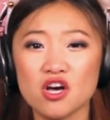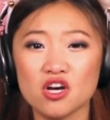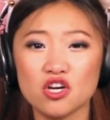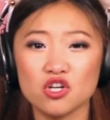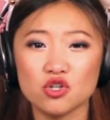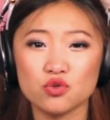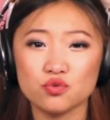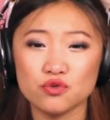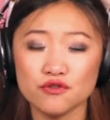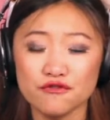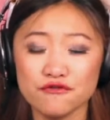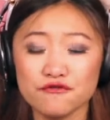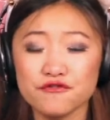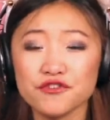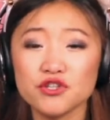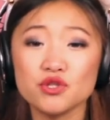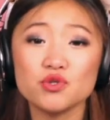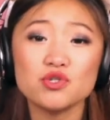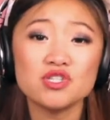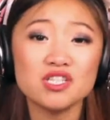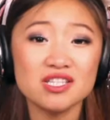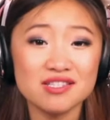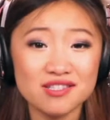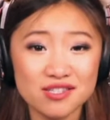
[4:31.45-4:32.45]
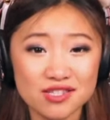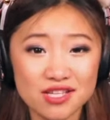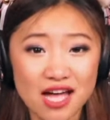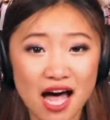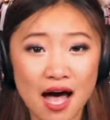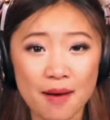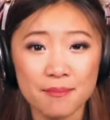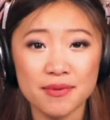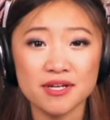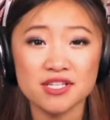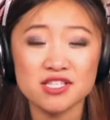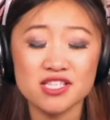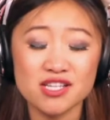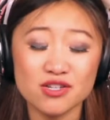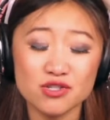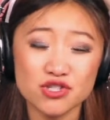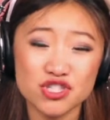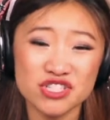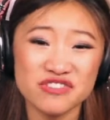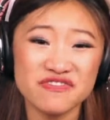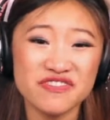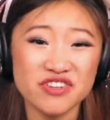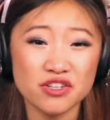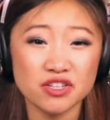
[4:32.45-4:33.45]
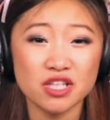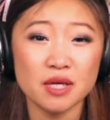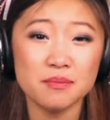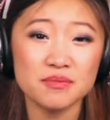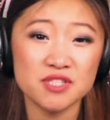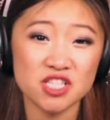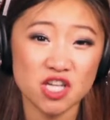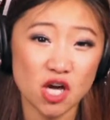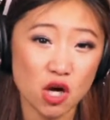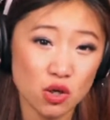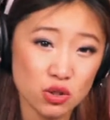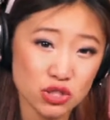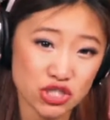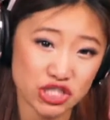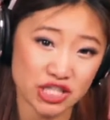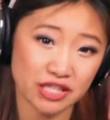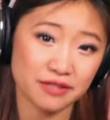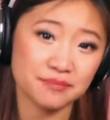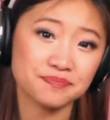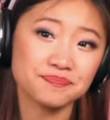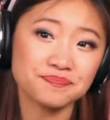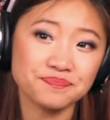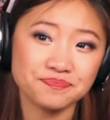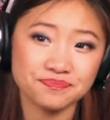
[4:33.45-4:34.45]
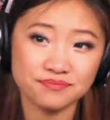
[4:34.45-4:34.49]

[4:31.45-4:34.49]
who refused to stop until she filled up the ocean.